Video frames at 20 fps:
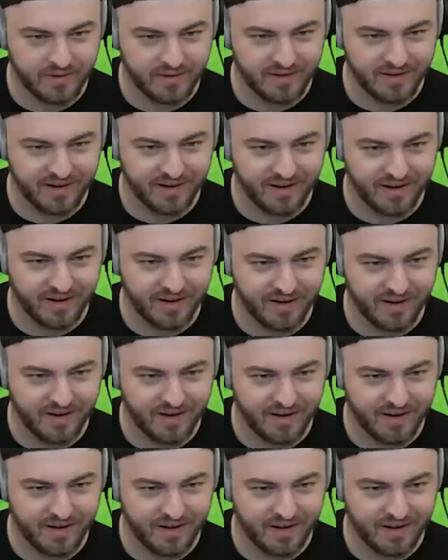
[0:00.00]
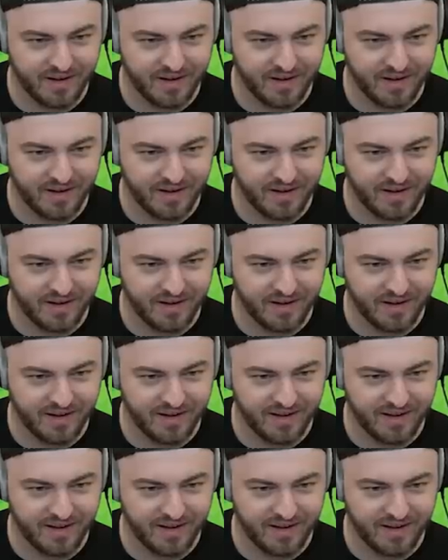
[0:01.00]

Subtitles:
Nothing is said.